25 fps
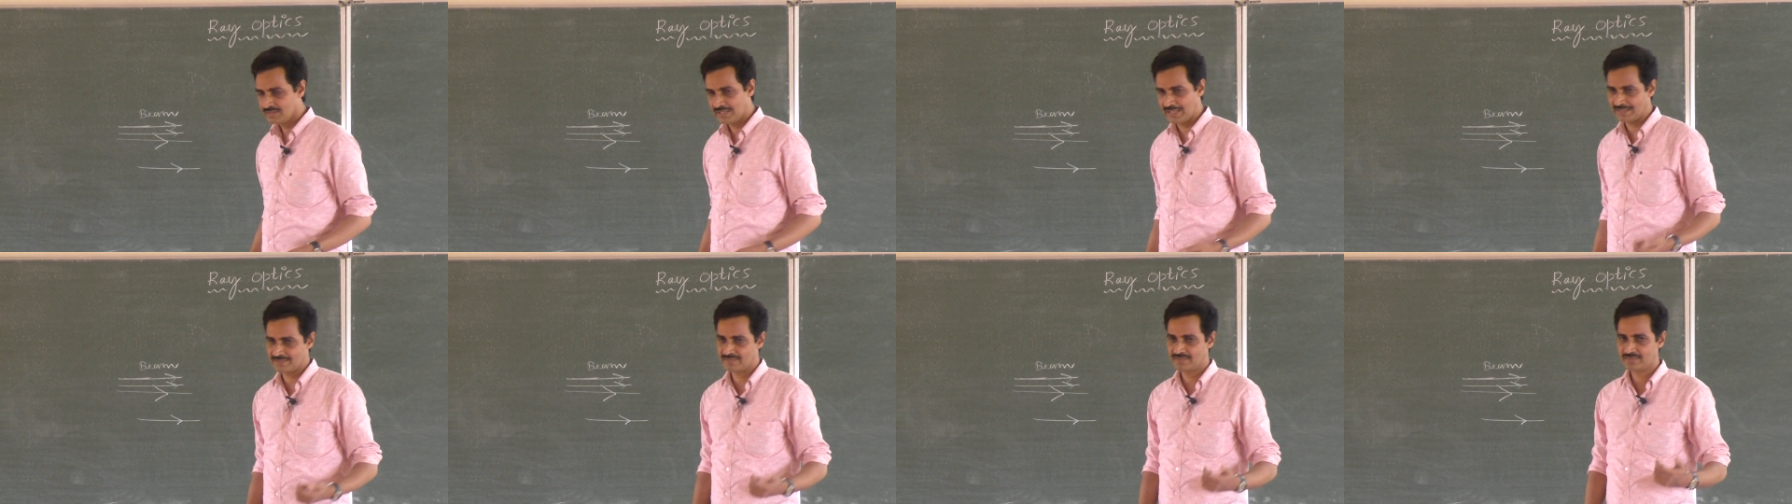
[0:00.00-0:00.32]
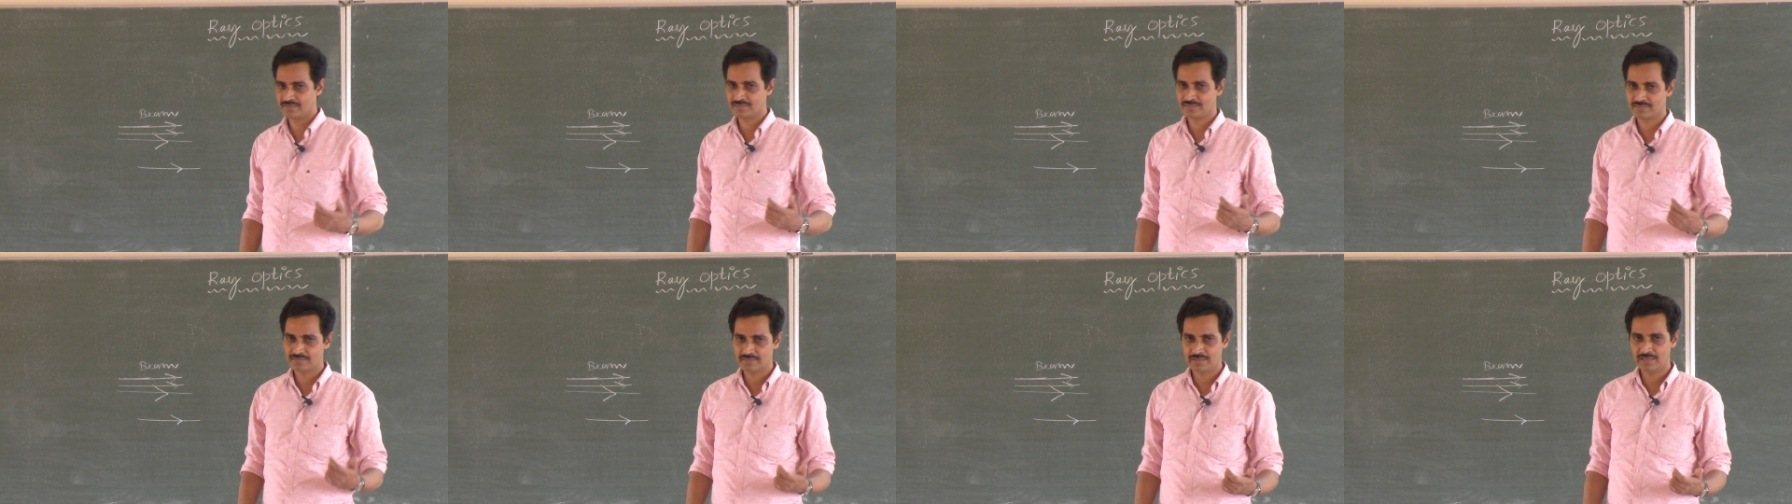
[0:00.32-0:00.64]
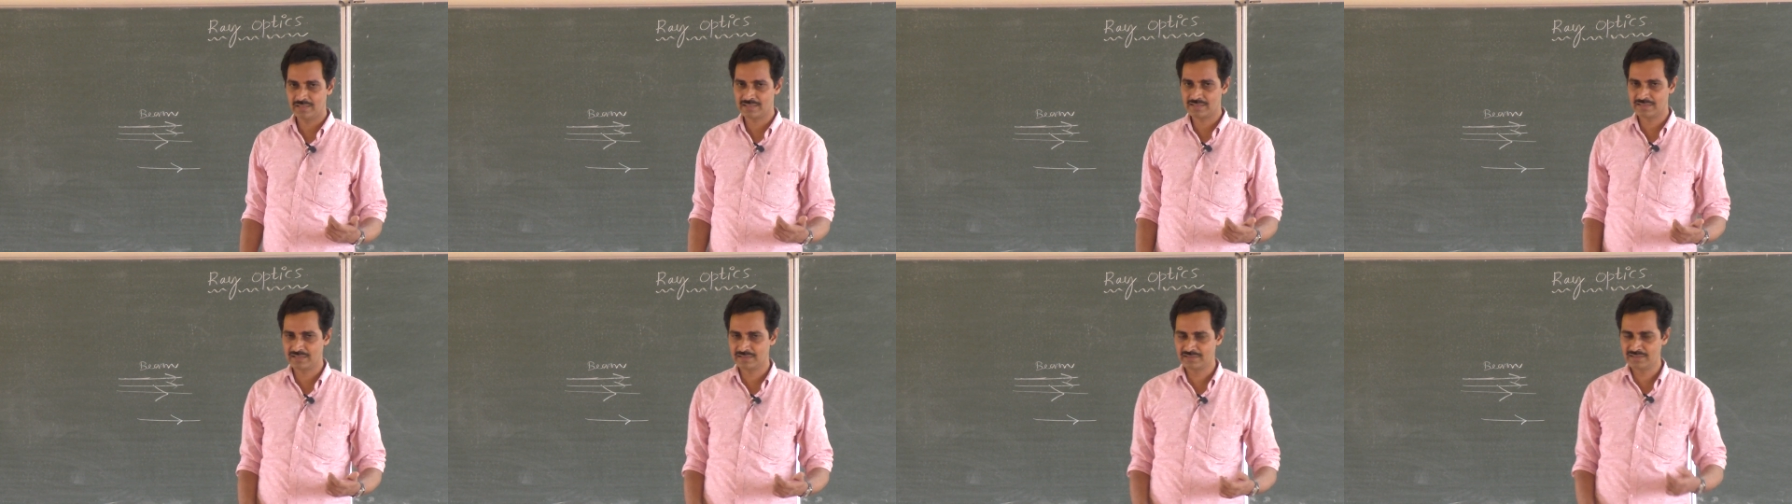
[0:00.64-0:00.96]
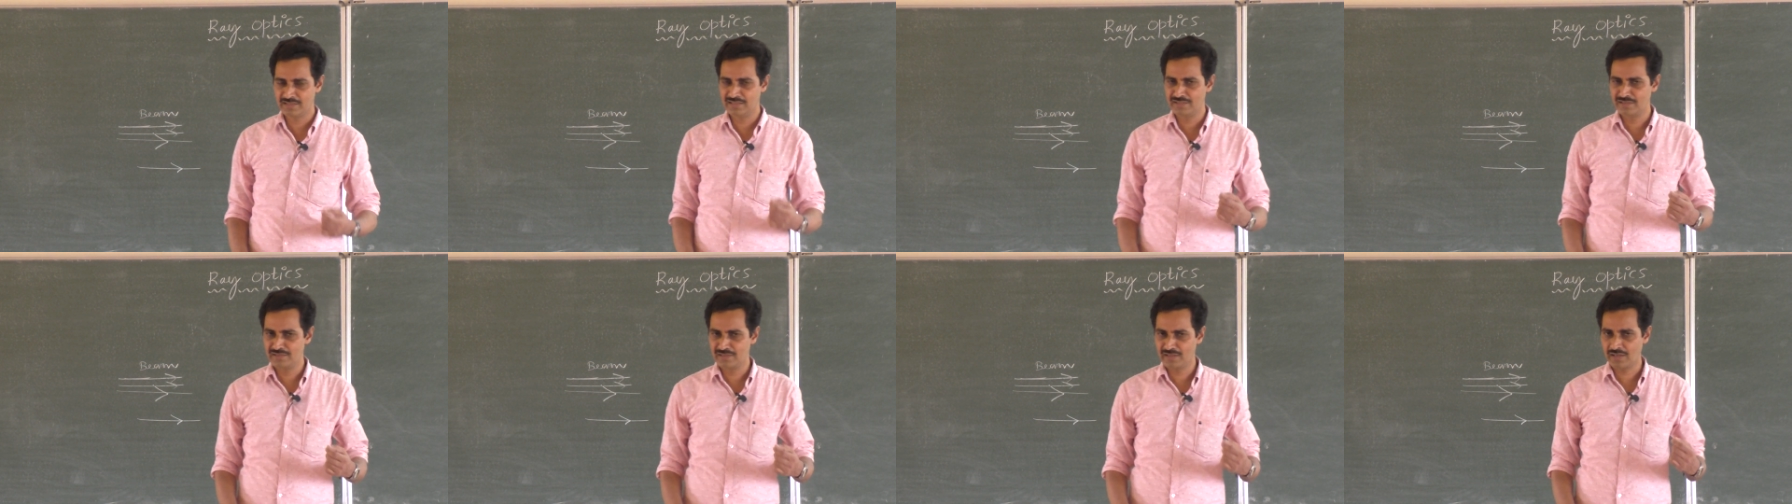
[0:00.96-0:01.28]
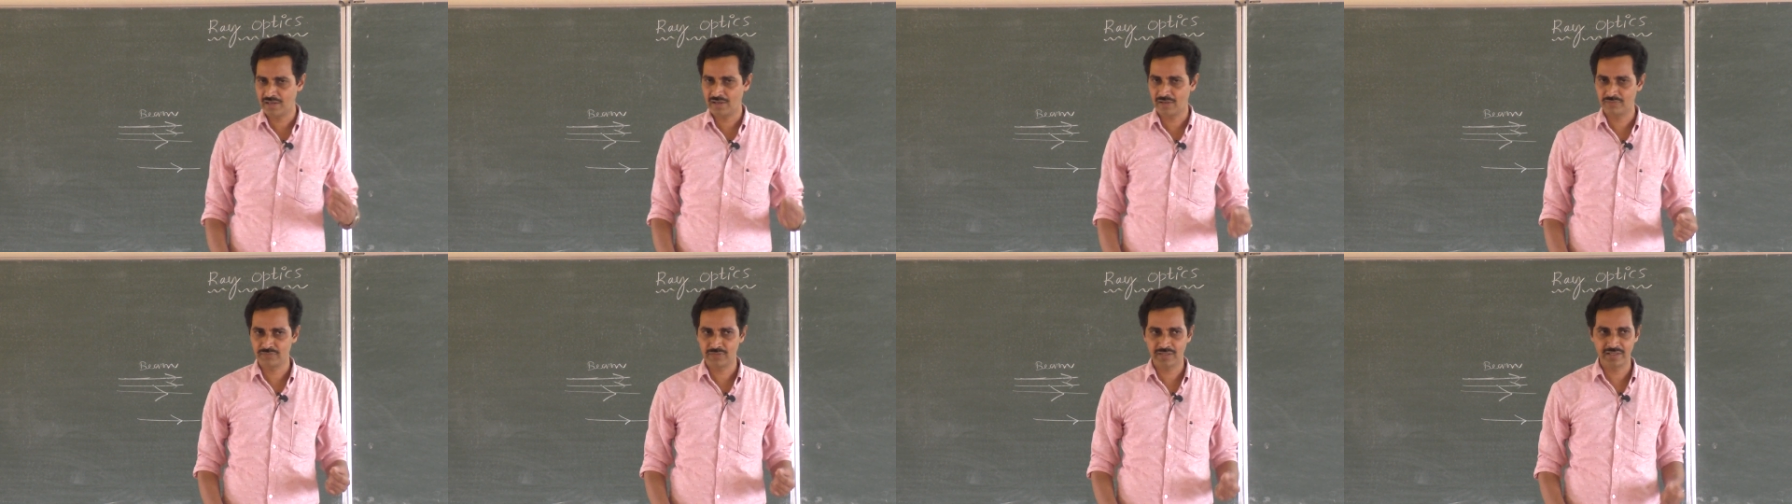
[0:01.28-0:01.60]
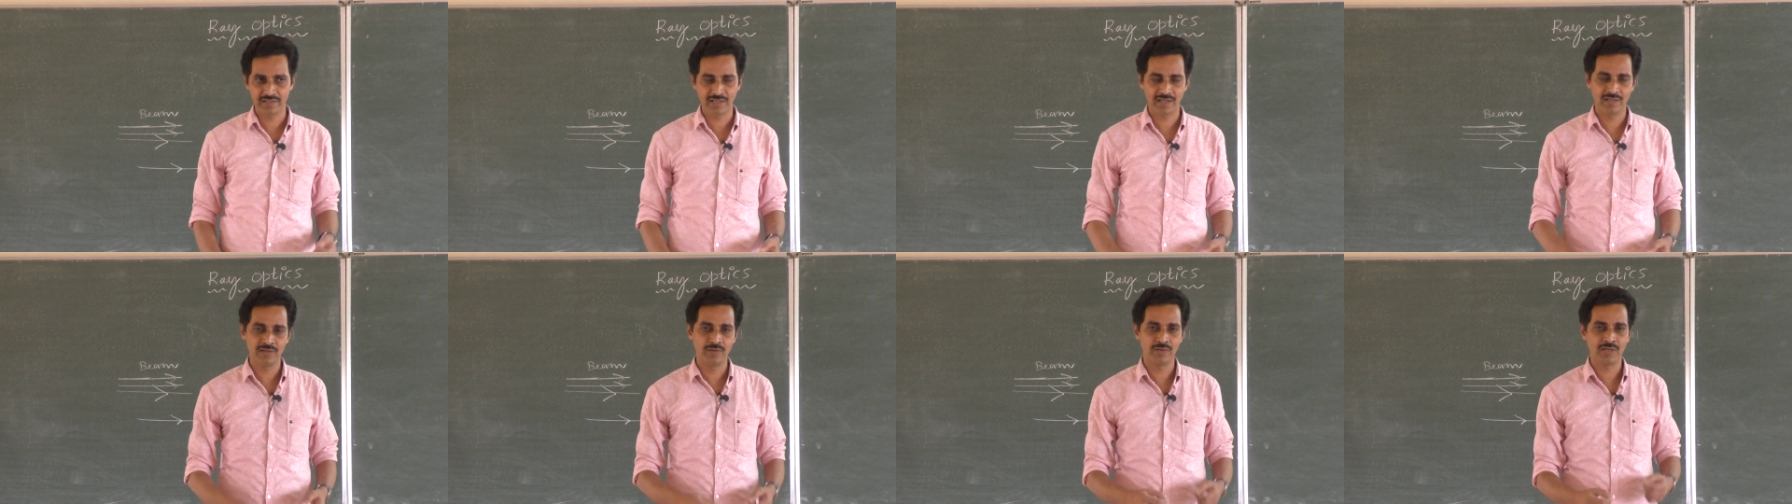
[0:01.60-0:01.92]
yes, it is a thin ray of
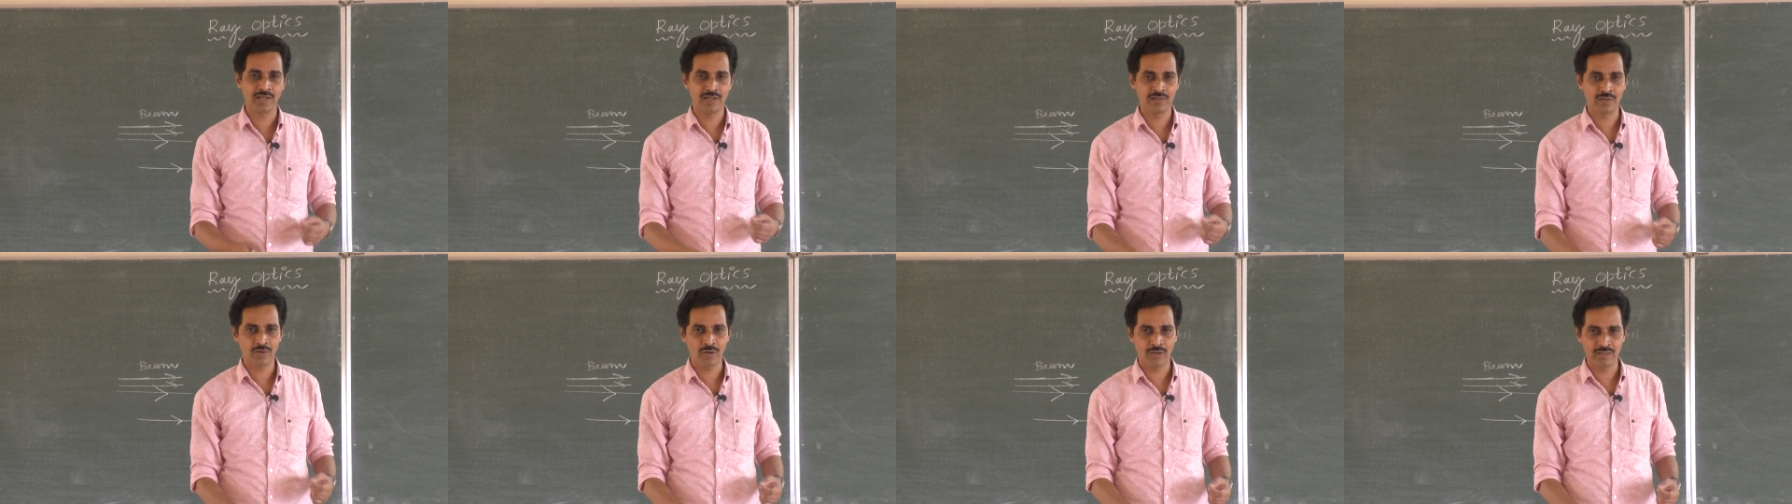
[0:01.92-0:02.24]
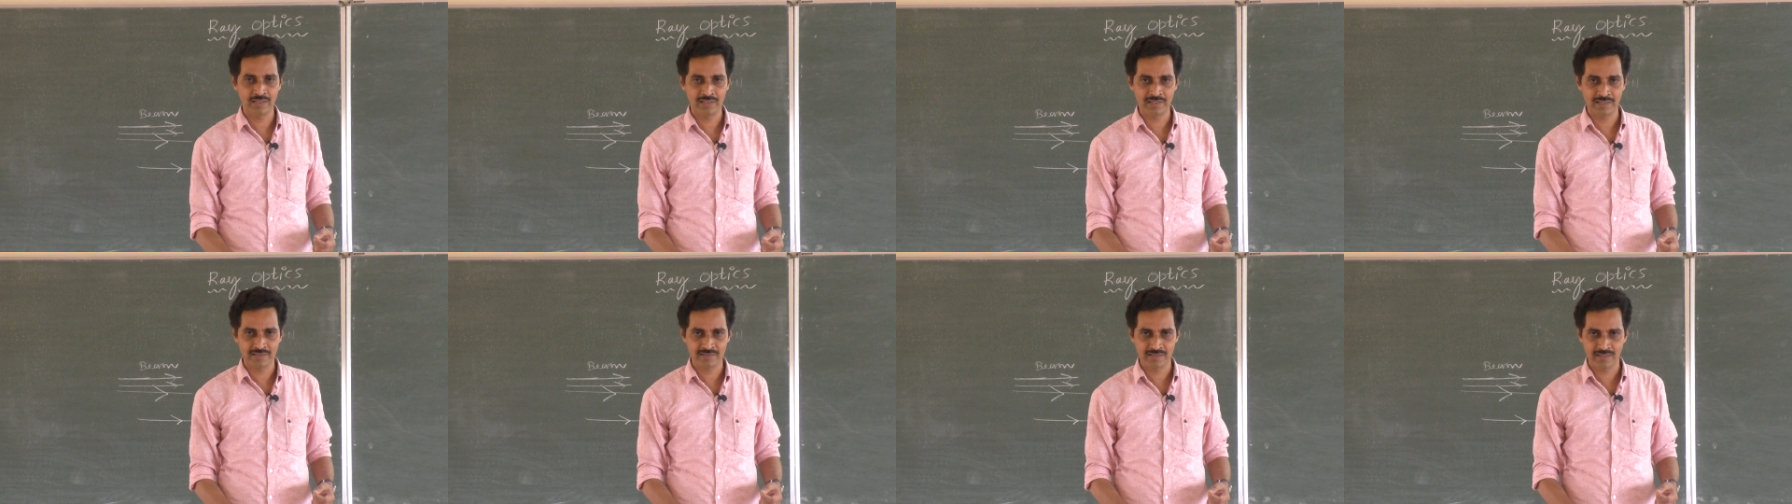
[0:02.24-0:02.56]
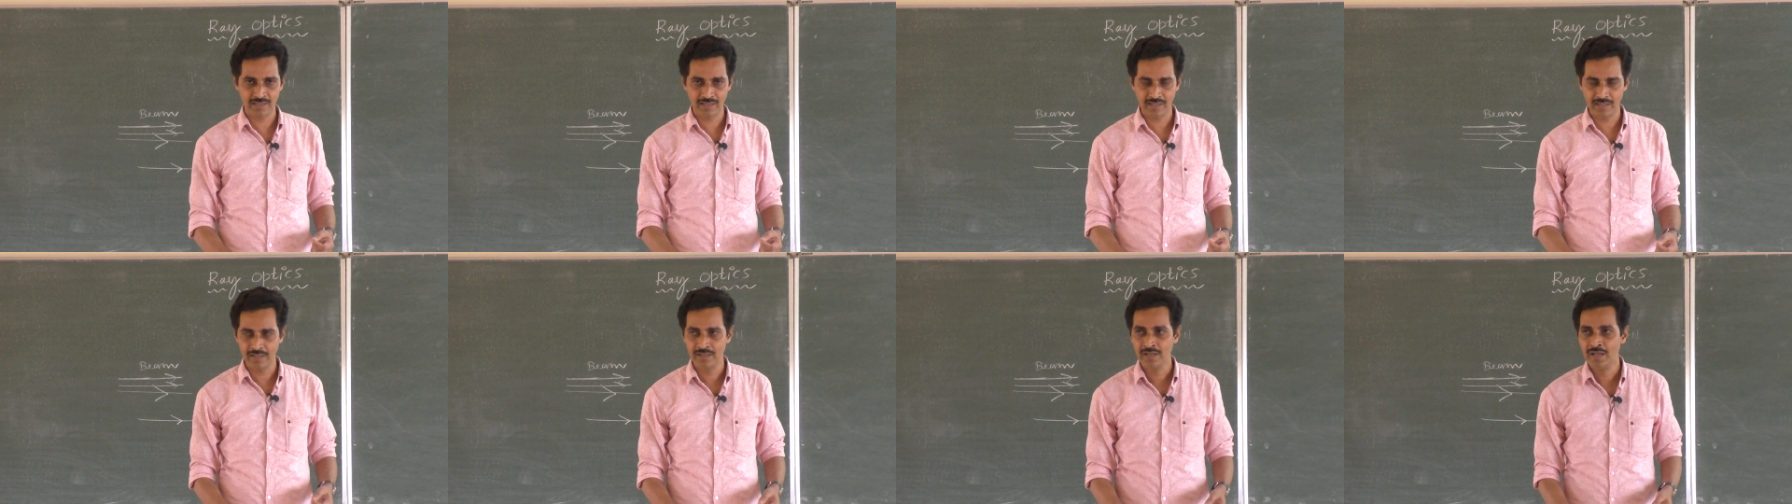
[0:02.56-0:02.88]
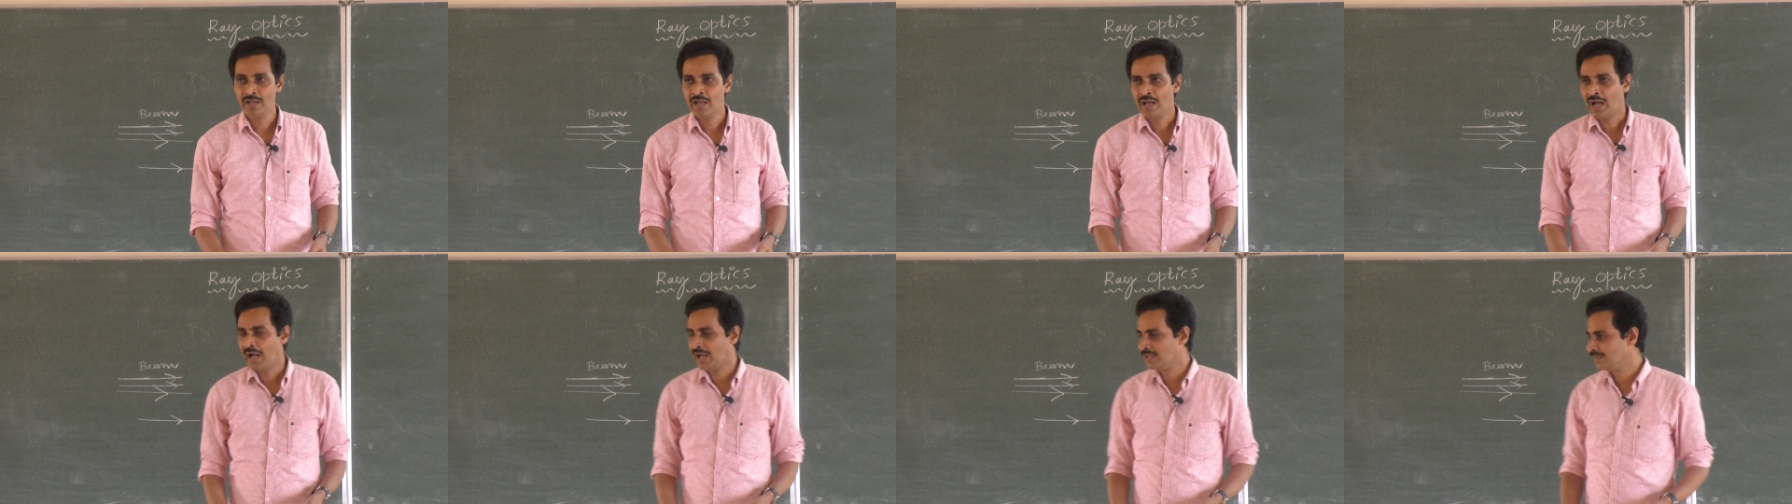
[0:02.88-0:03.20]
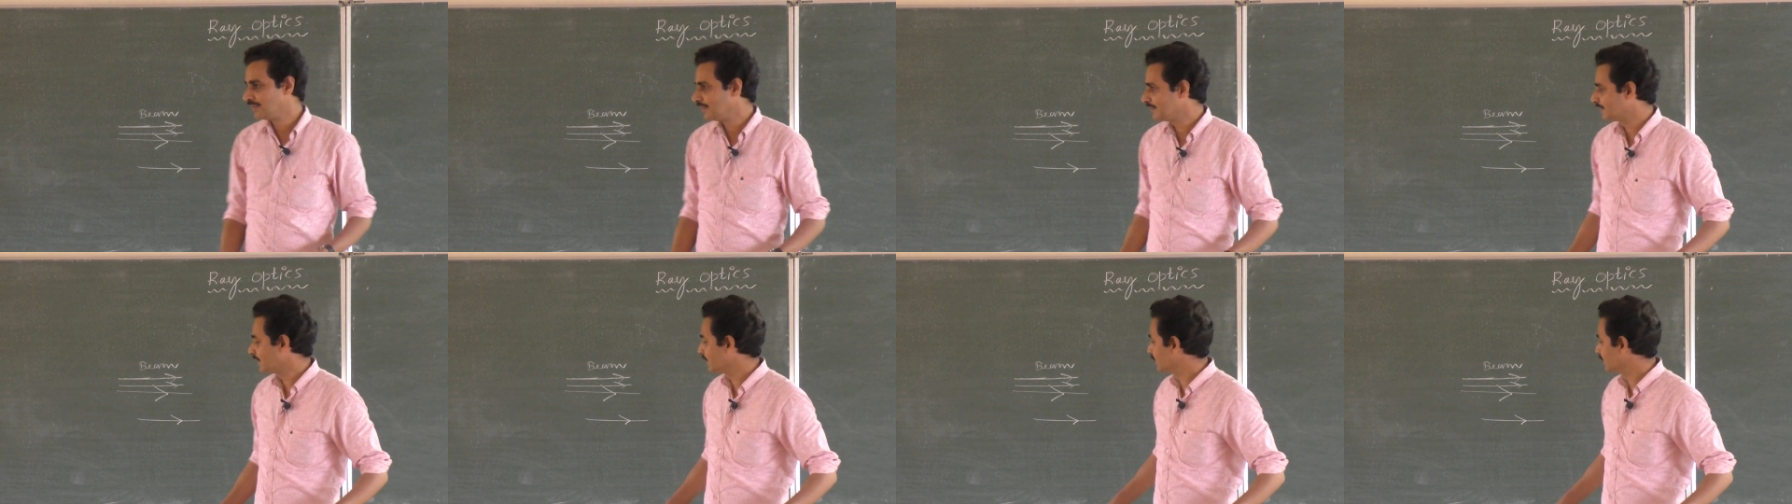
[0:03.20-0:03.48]
light and you can call it as a ray. And this